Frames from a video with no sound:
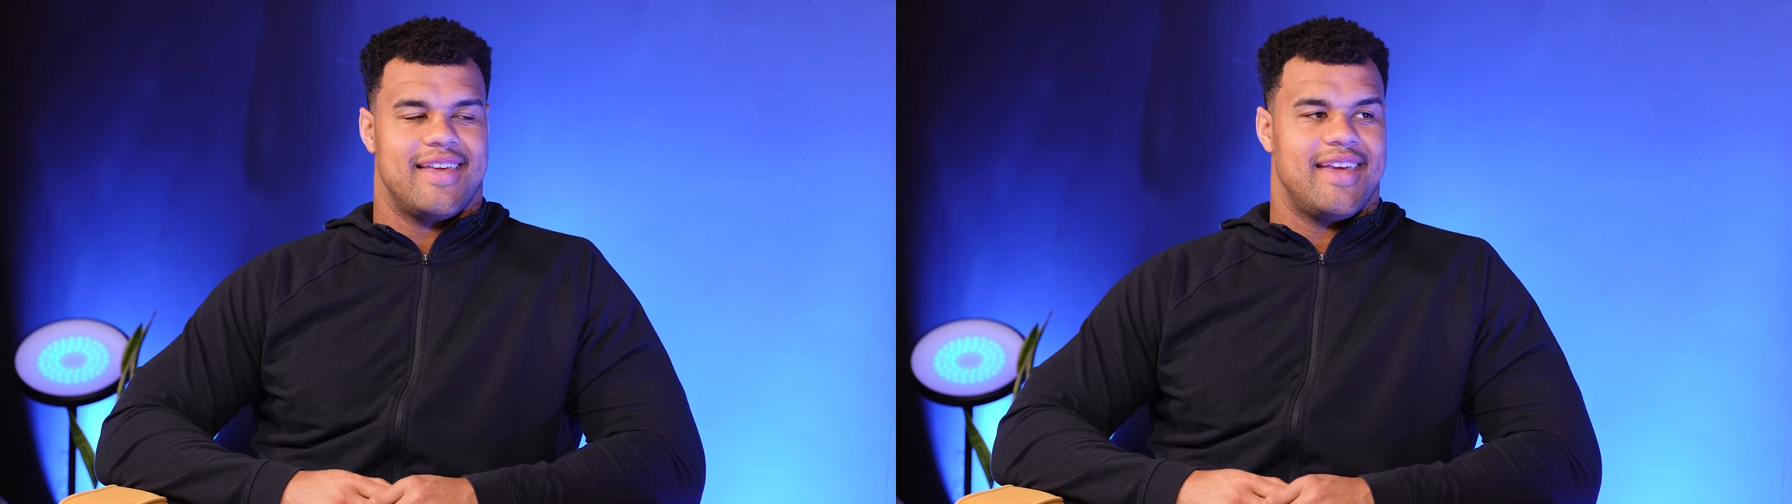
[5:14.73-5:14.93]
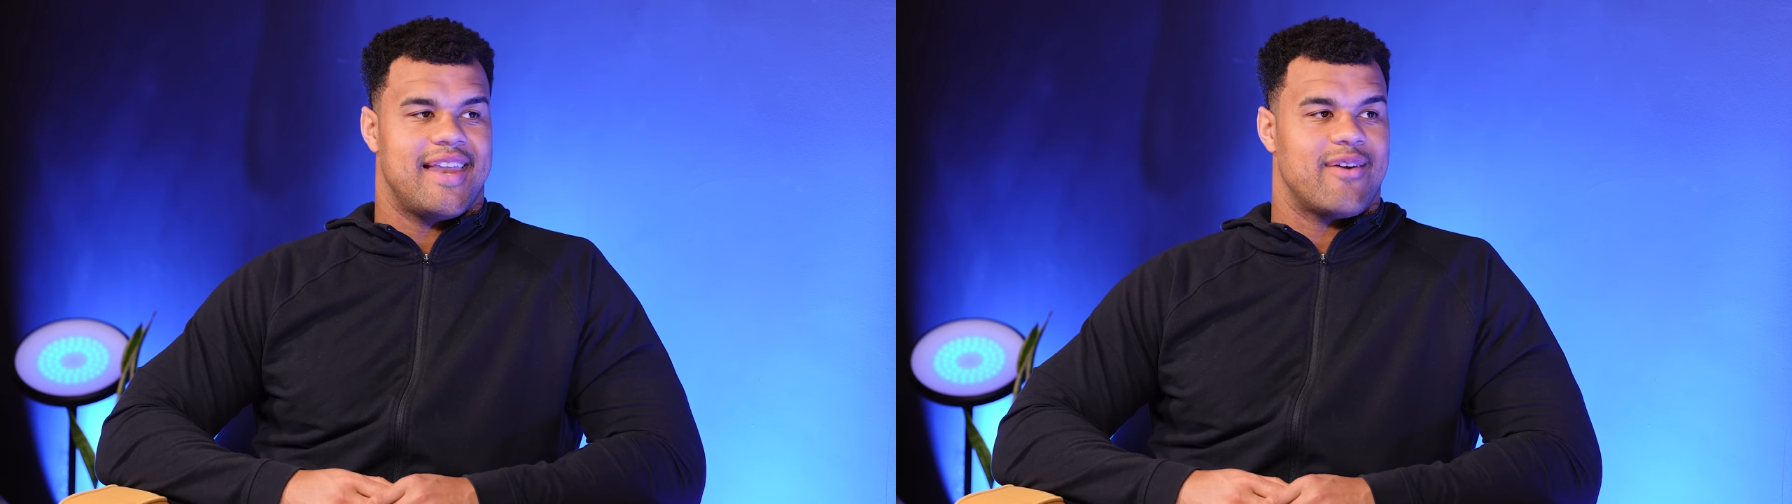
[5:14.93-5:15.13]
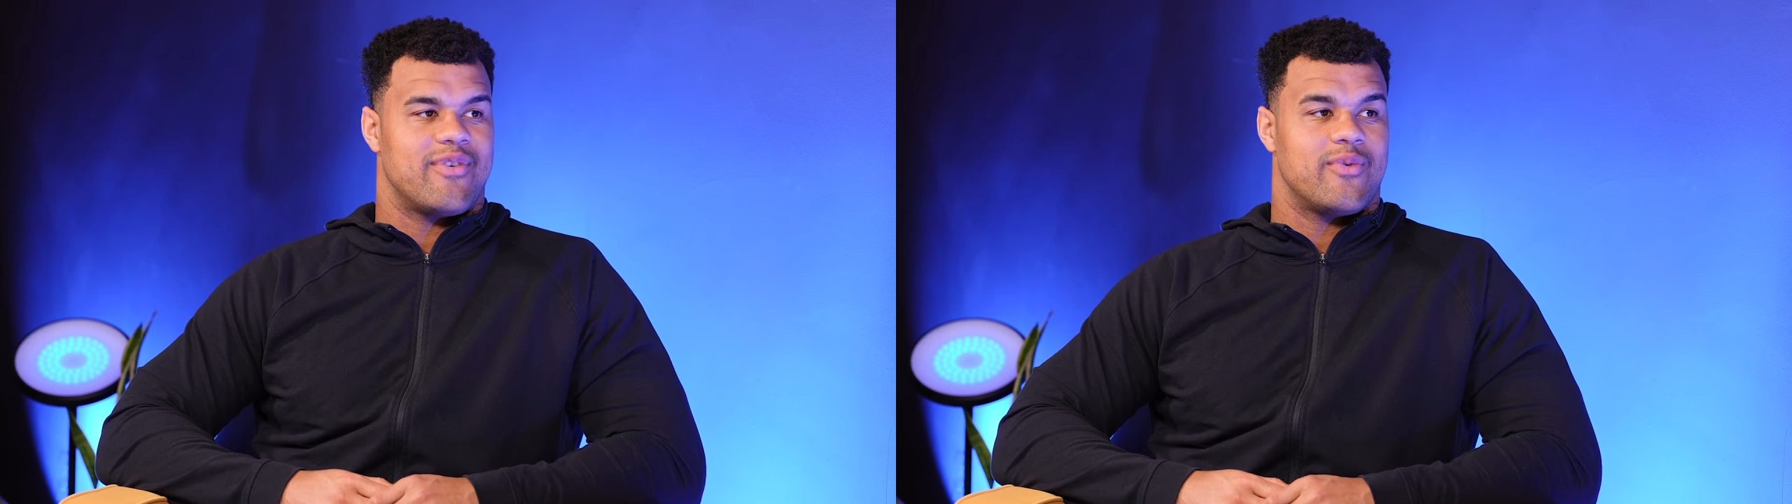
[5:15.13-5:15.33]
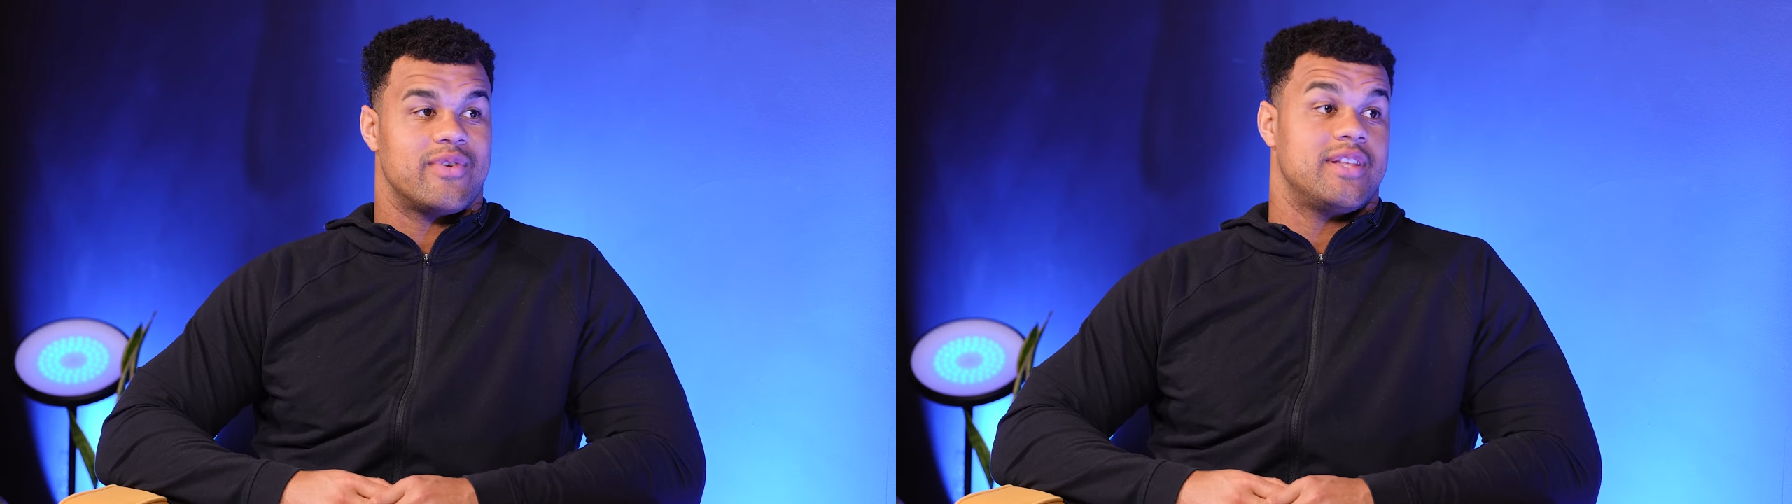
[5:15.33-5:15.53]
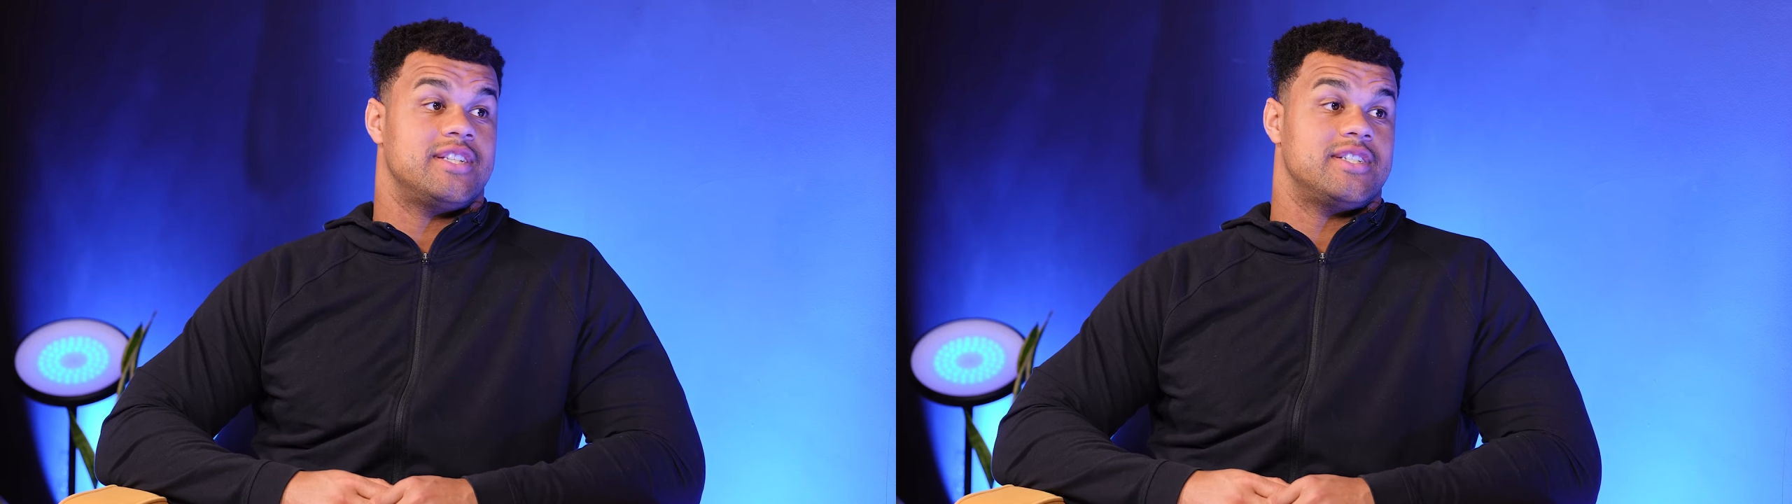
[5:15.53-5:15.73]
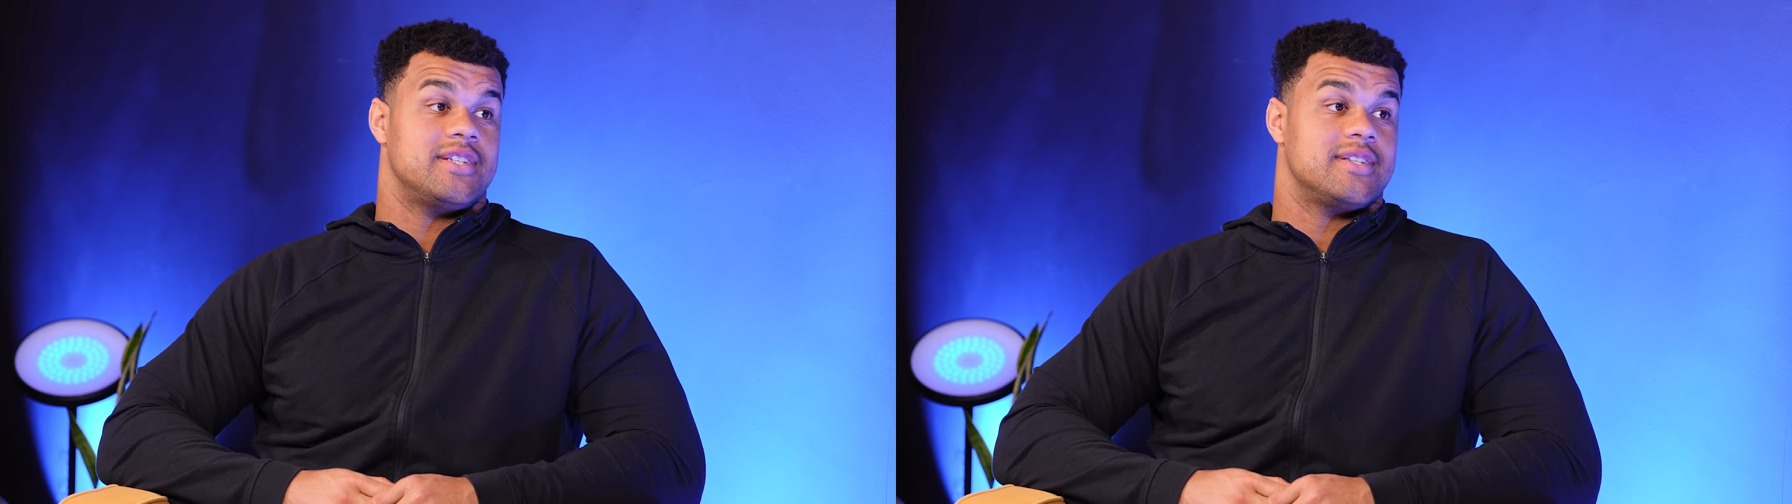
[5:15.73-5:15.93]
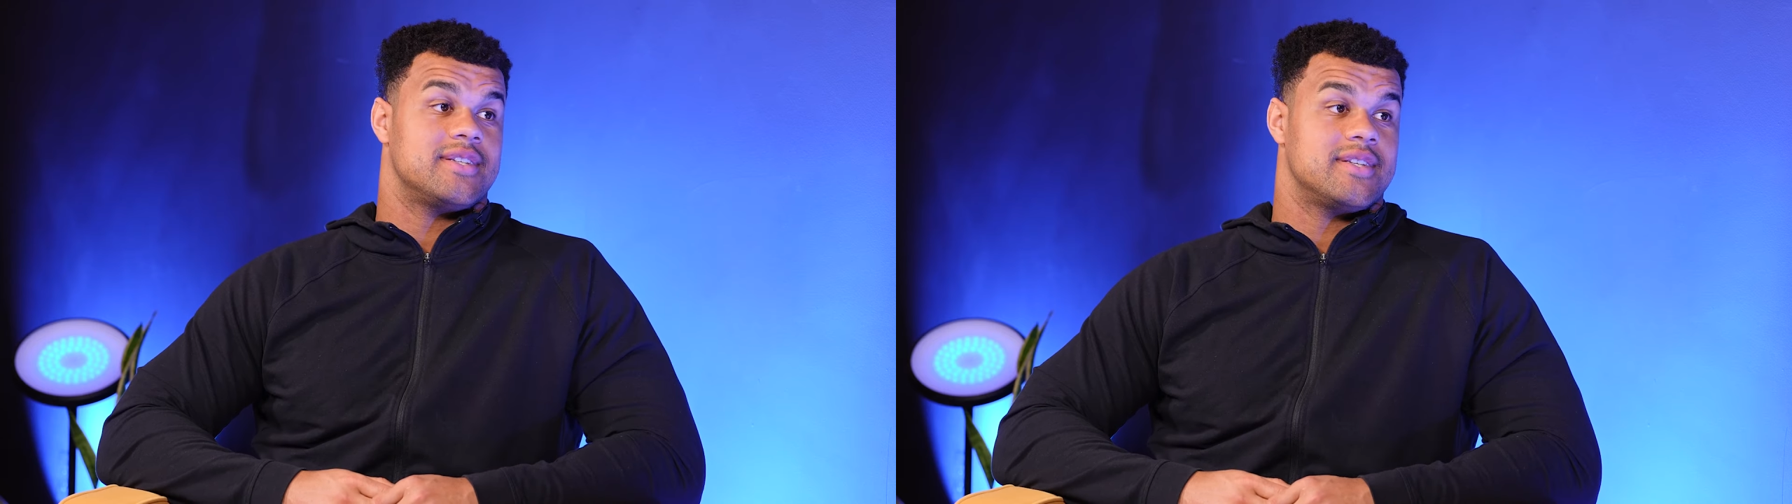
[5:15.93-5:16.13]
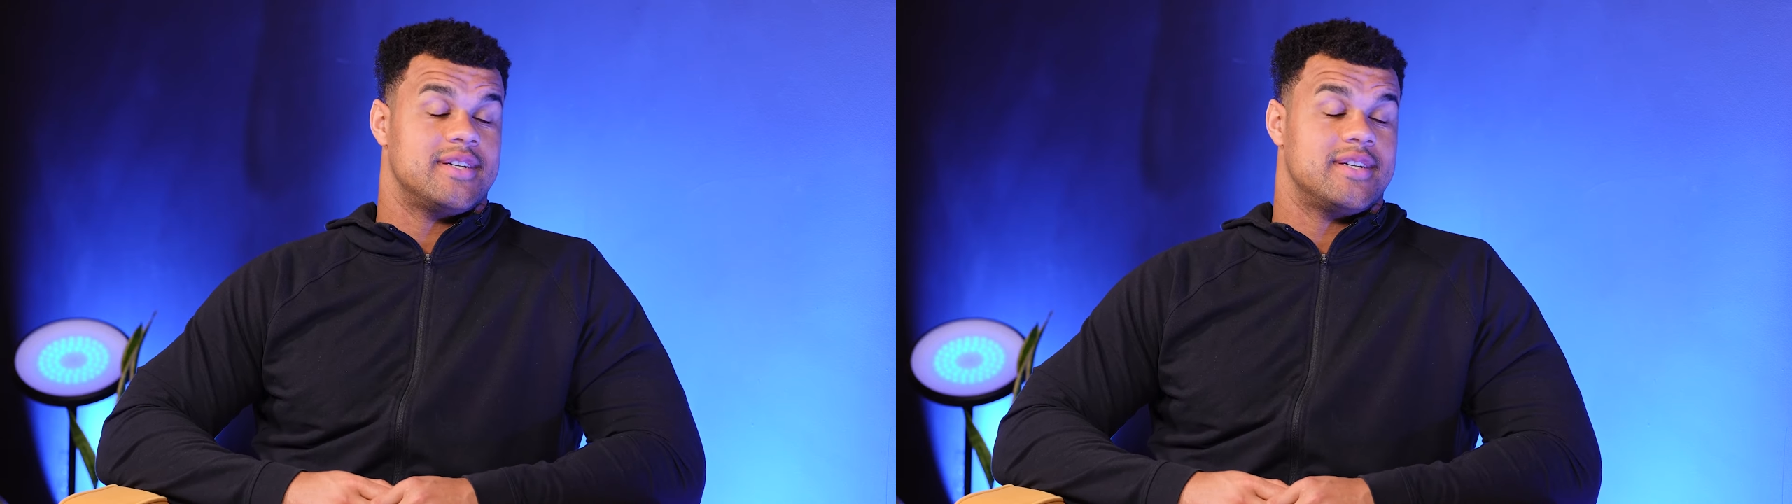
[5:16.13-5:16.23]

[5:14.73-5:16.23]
in every religion